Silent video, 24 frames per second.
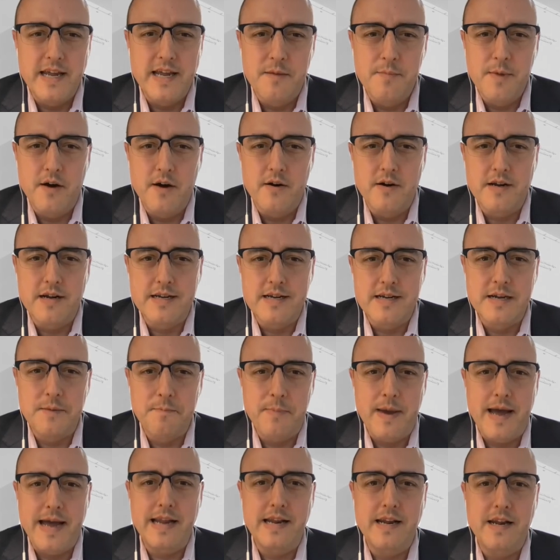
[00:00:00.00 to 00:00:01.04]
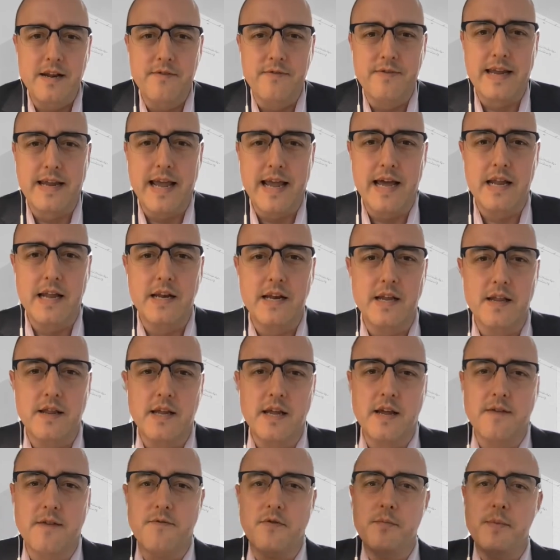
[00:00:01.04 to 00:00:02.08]
America Competitive Again in the
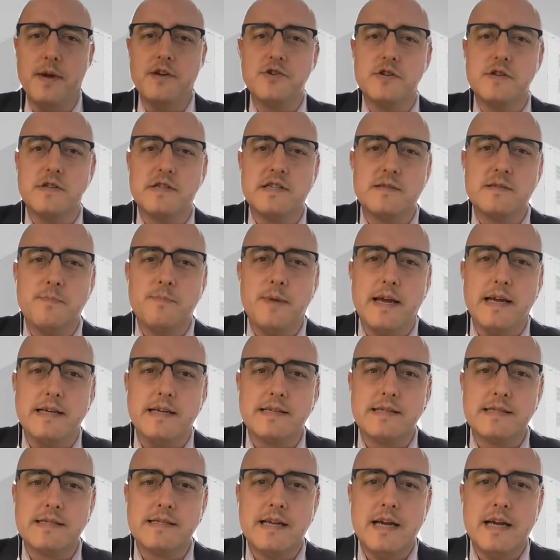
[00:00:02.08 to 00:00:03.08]
Information Space.